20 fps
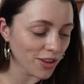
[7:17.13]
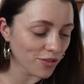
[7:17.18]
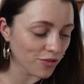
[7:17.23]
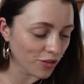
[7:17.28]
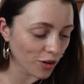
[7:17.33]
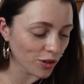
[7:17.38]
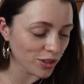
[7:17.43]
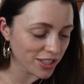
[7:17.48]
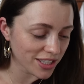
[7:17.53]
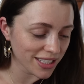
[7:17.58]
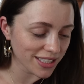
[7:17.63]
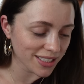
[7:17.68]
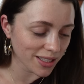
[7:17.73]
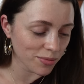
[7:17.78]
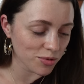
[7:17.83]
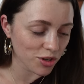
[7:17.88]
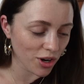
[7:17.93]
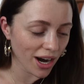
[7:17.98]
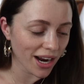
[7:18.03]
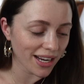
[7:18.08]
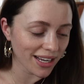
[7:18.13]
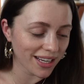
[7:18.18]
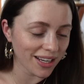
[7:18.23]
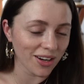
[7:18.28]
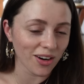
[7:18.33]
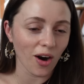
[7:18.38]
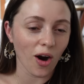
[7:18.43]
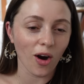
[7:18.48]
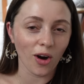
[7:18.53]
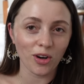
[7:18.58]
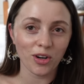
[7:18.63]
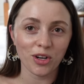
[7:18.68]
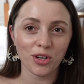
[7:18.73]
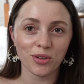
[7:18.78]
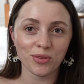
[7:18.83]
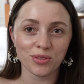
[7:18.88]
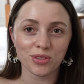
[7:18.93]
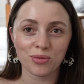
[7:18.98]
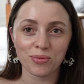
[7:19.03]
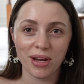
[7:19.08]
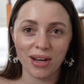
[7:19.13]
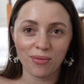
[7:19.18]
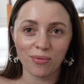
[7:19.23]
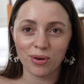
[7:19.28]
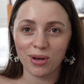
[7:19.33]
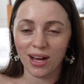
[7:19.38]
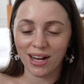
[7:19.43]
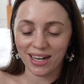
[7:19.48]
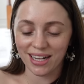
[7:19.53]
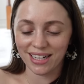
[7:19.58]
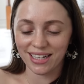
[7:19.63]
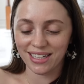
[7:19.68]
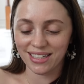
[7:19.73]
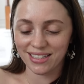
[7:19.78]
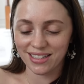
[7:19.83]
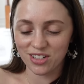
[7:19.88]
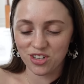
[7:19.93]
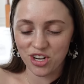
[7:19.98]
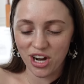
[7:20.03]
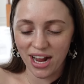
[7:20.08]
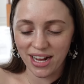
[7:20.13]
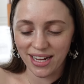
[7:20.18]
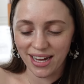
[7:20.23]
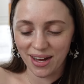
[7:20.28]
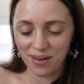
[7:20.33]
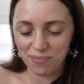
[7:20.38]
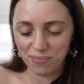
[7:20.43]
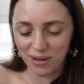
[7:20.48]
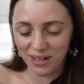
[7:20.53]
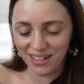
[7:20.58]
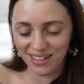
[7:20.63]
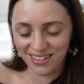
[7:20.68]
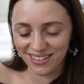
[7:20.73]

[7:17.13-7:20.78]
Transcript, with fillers: of the first things I'm trying here are new, so we, we're not getting into the chat yet, but